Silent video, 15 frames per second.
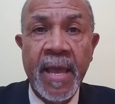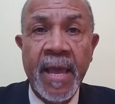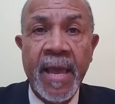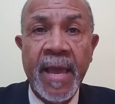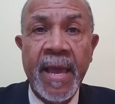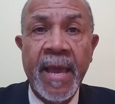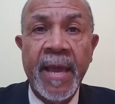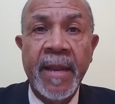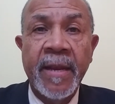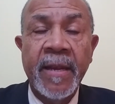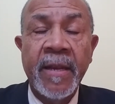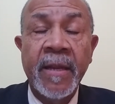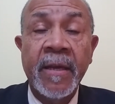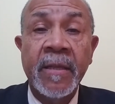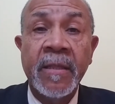And
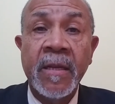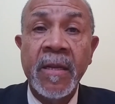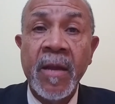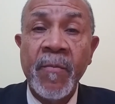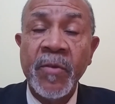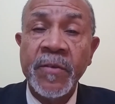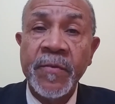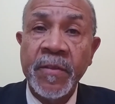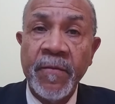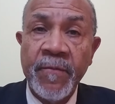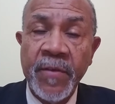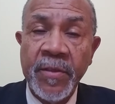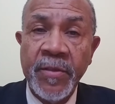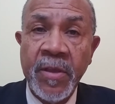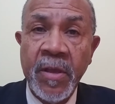look at the numbers for the
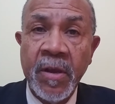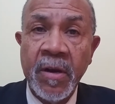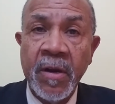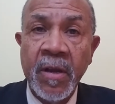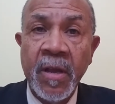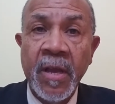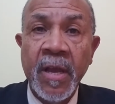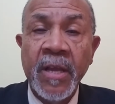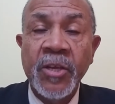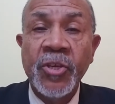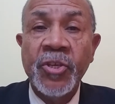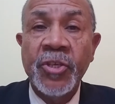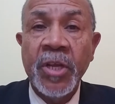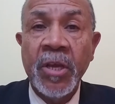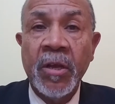5th year.
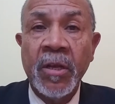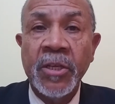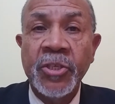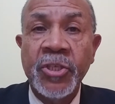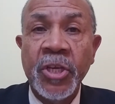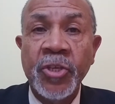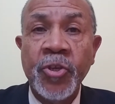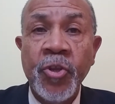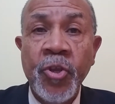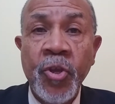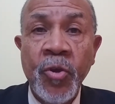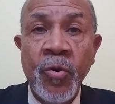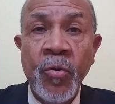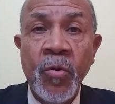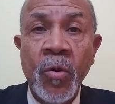Still, it's just
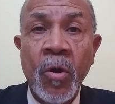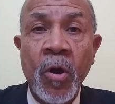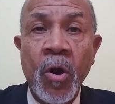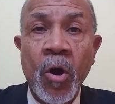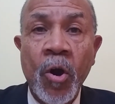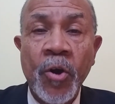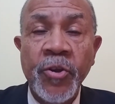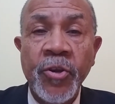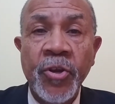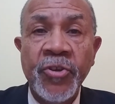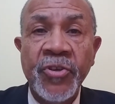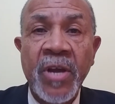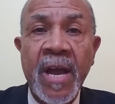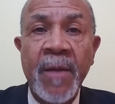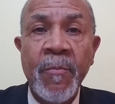you on your
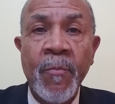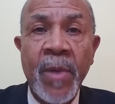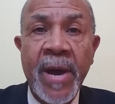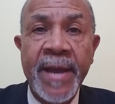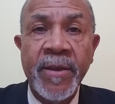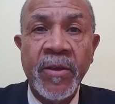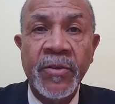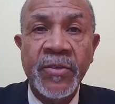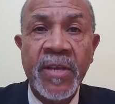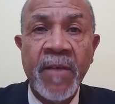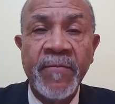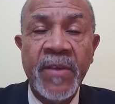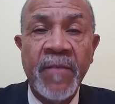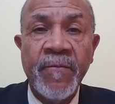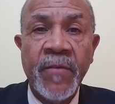job by yourself
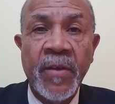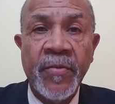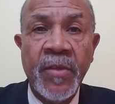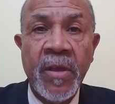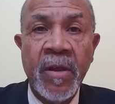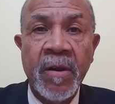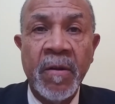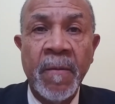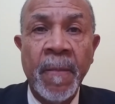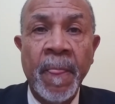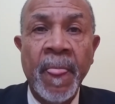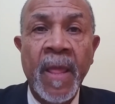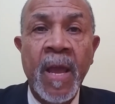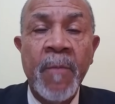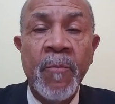that 5th year.
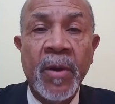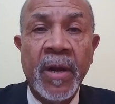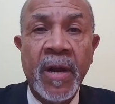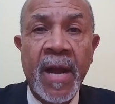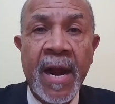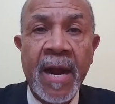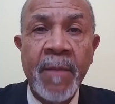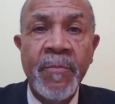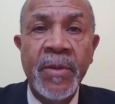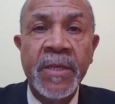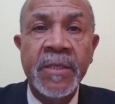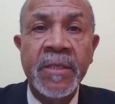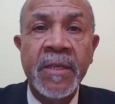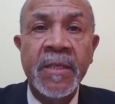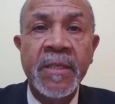But in our
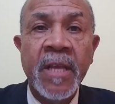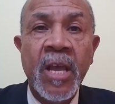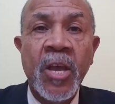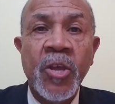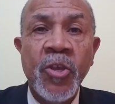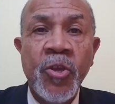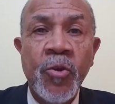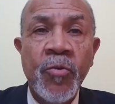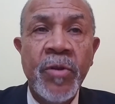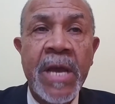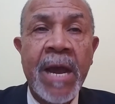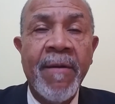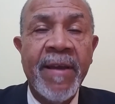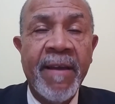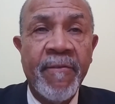business, you
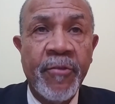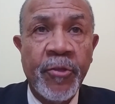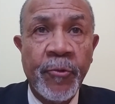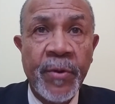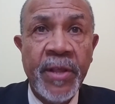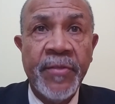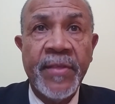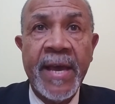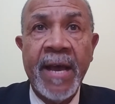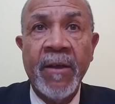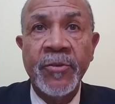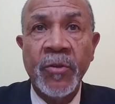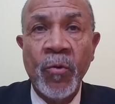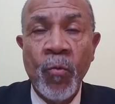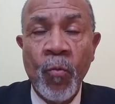now have
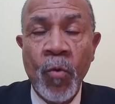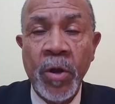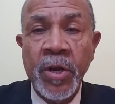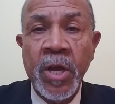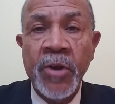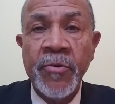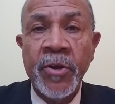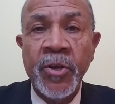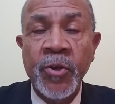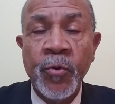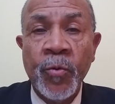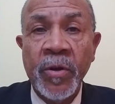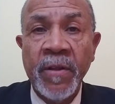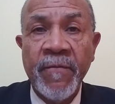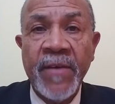
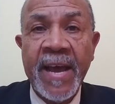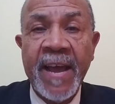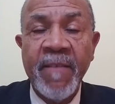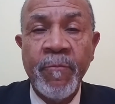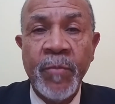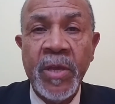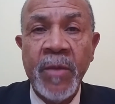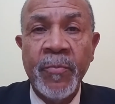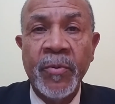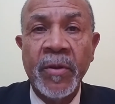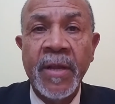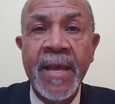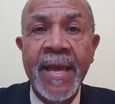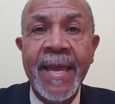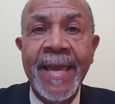3,125 people
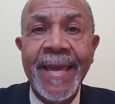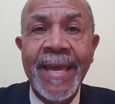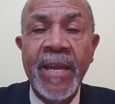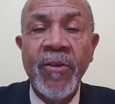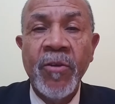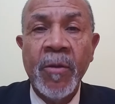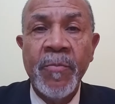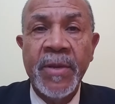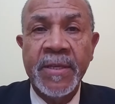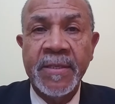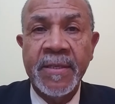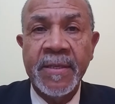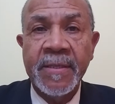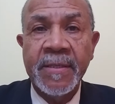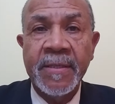in your
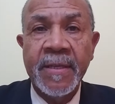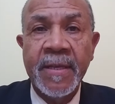business.